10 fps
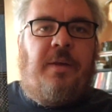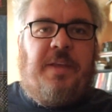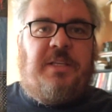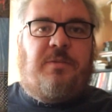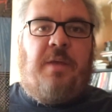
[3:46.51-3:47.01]

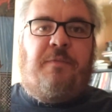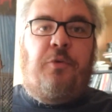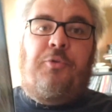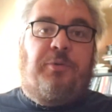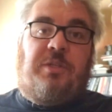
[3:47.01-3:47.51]
They
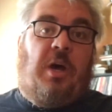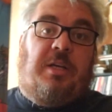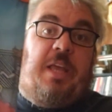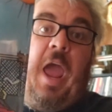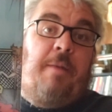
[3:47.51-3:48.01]
flew through
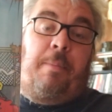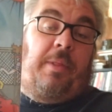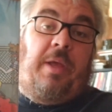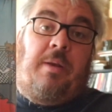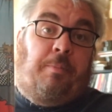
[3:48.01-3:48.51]
songs they hadn't
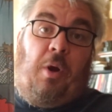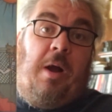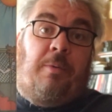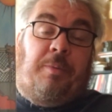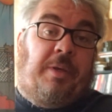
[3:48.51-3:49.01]
played in
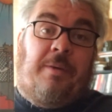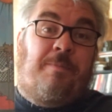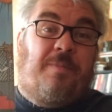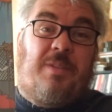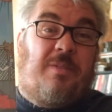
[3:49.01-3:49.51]
probably
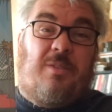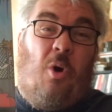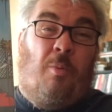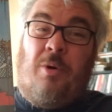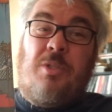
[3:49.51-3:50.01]

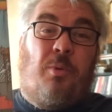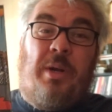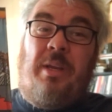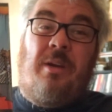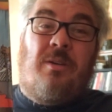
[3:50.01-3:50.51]
almost
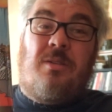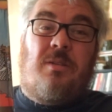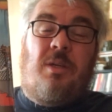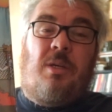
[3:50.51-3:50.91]
20 years.